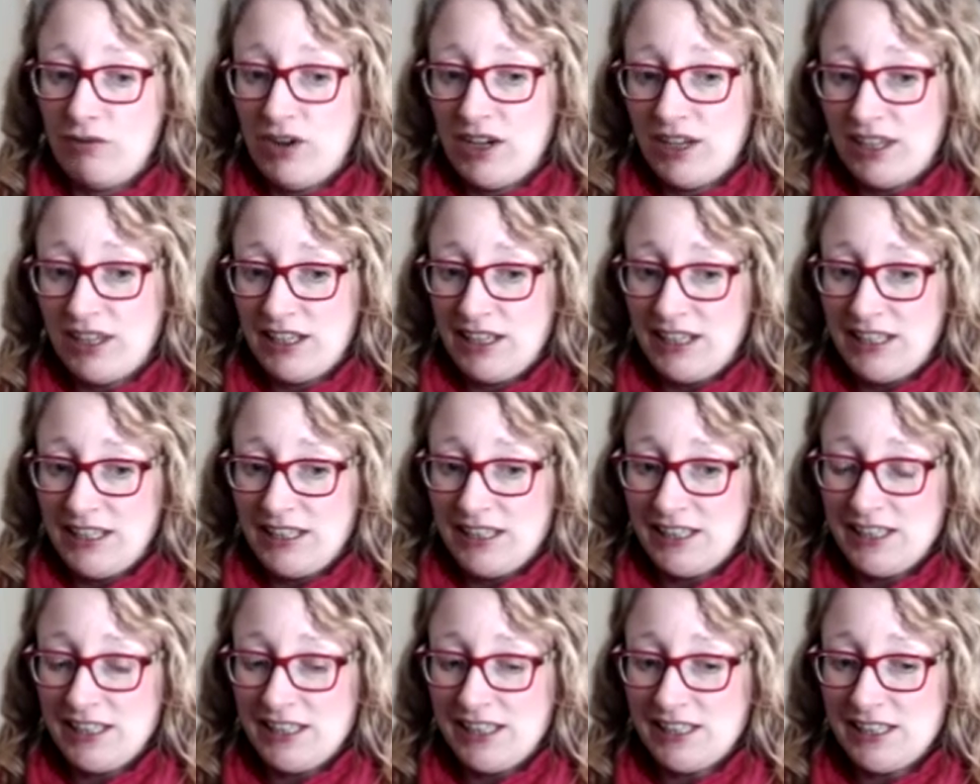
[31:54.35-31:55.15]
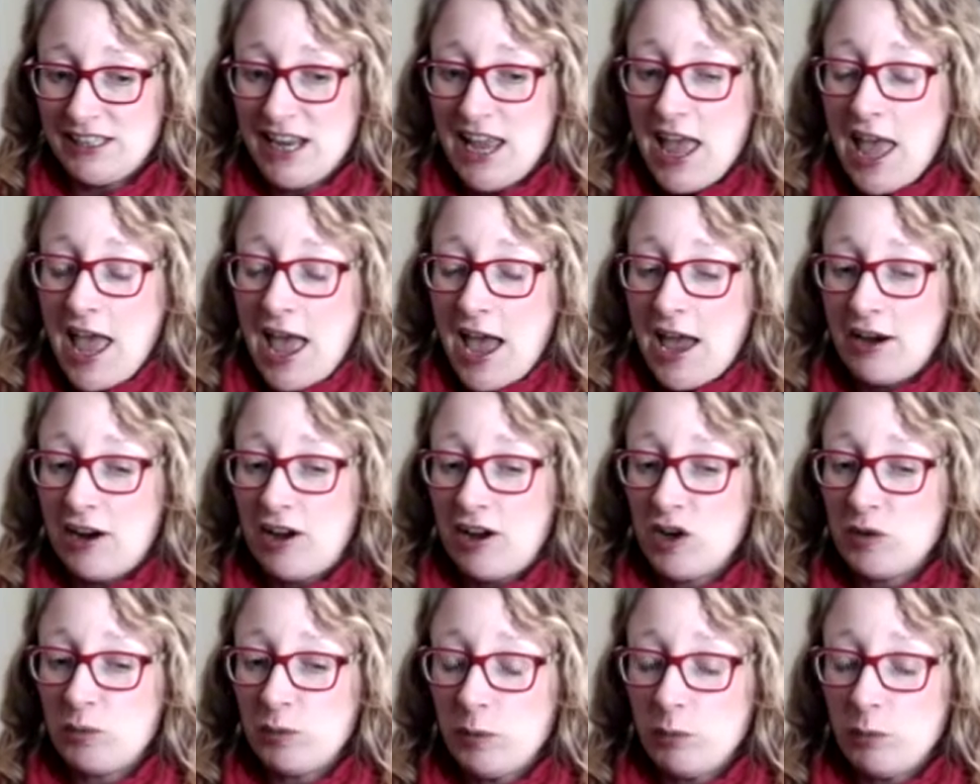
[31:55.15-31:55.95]
regulated and
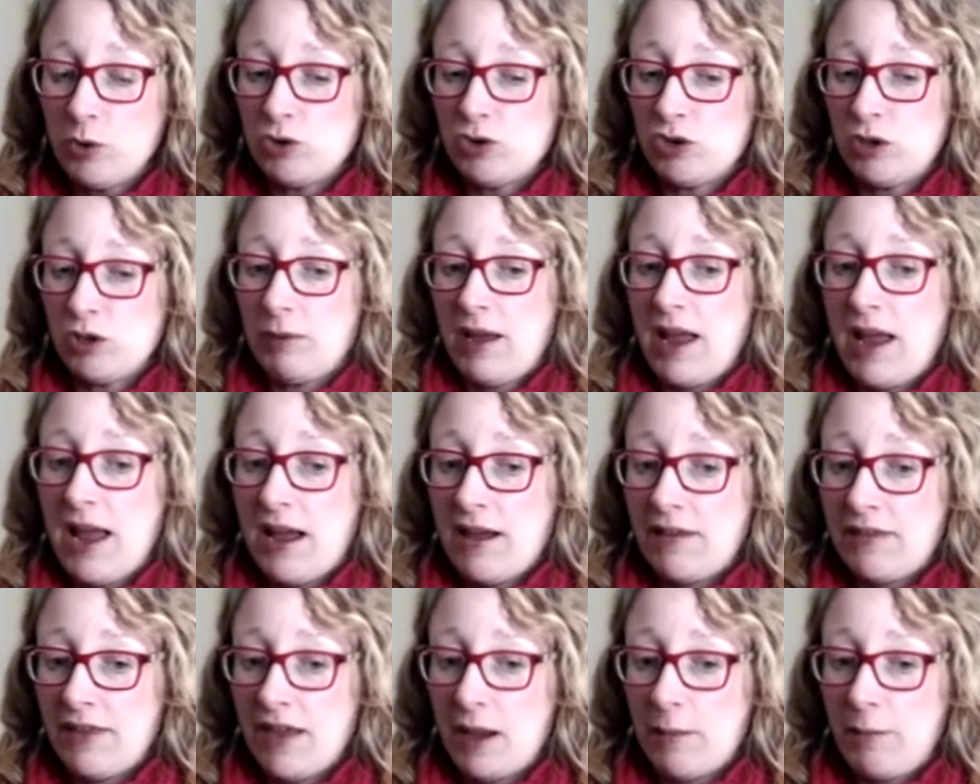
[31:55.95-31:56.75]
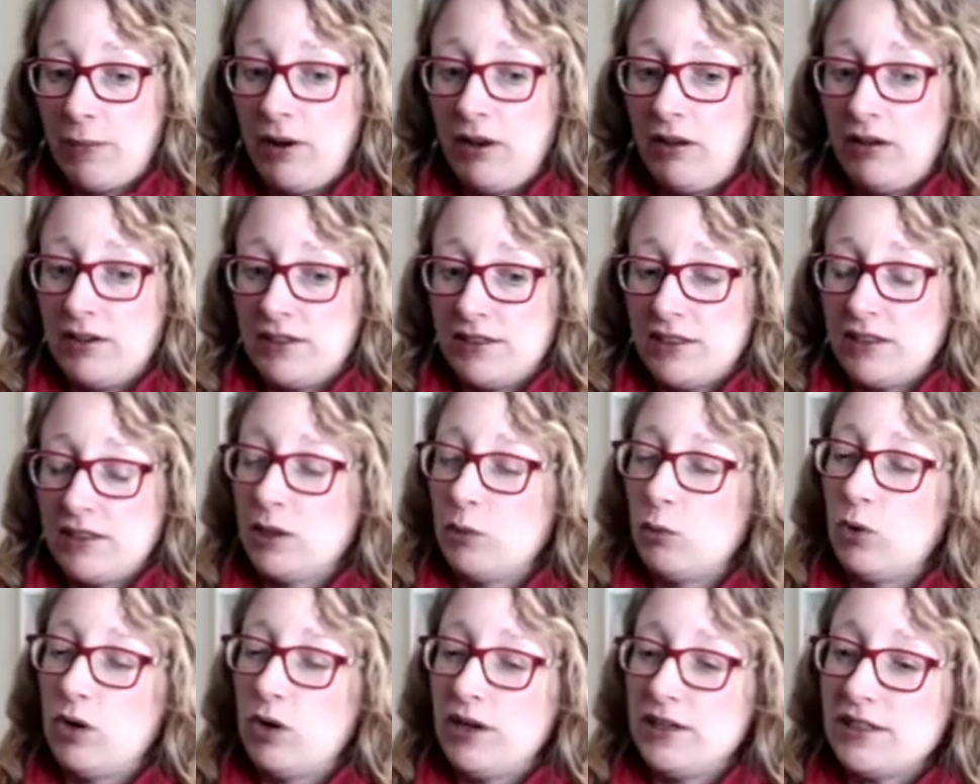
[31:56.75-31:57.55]
i've been wondering about how that applies in
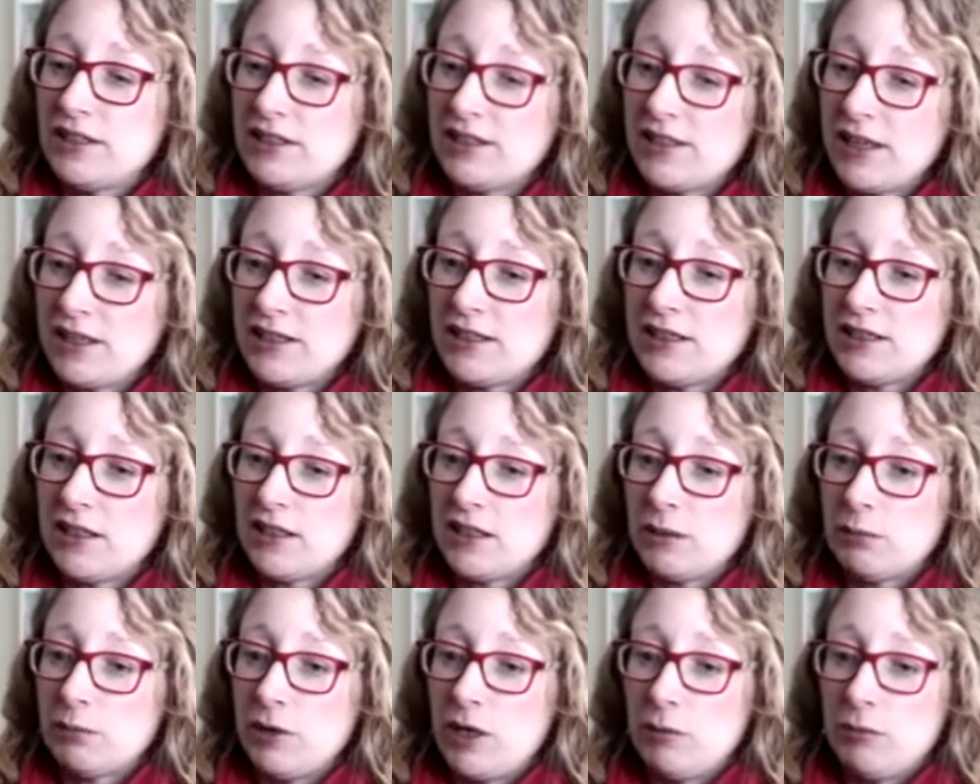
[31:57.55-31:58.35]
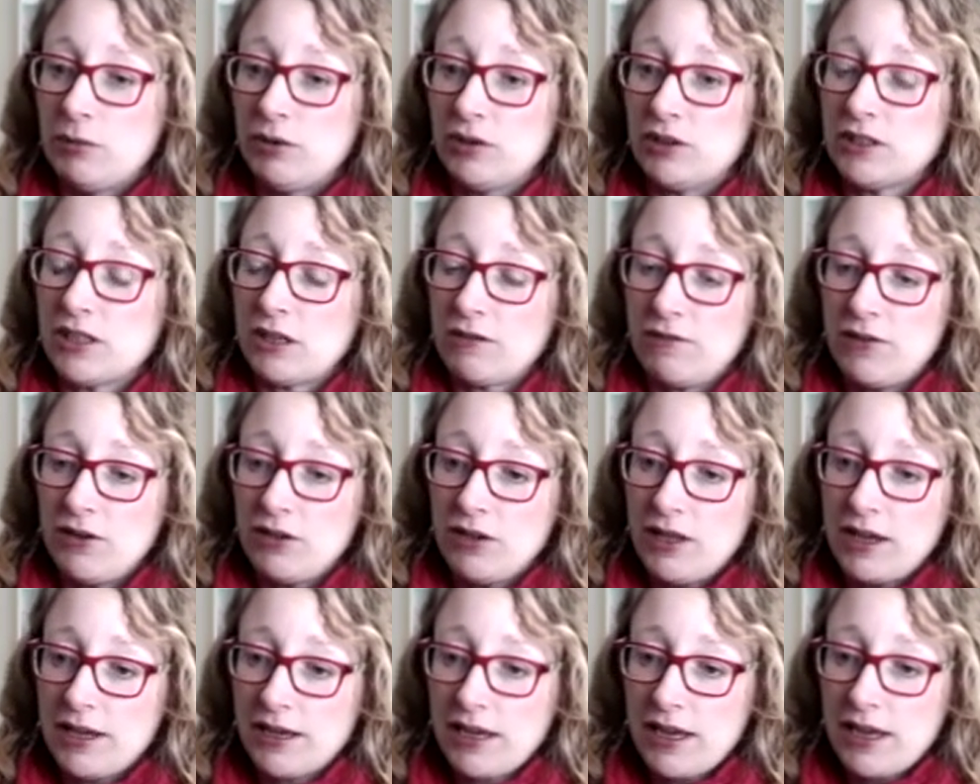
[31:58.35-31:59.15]
the wider setting at the moment because i
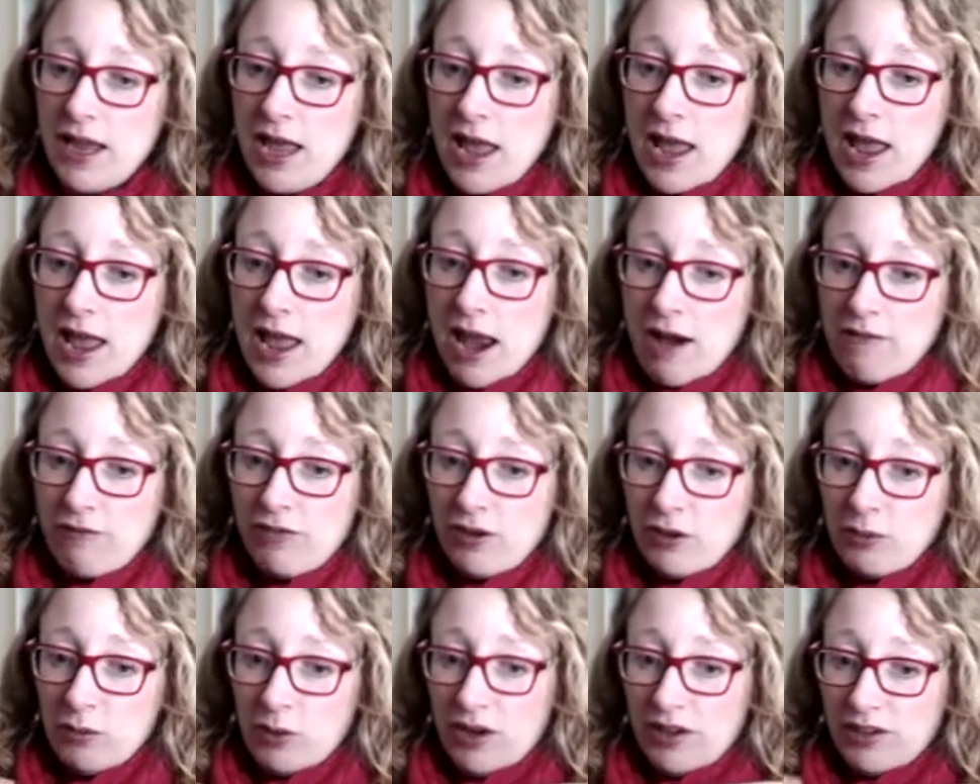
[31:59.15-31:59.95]
feel like everyone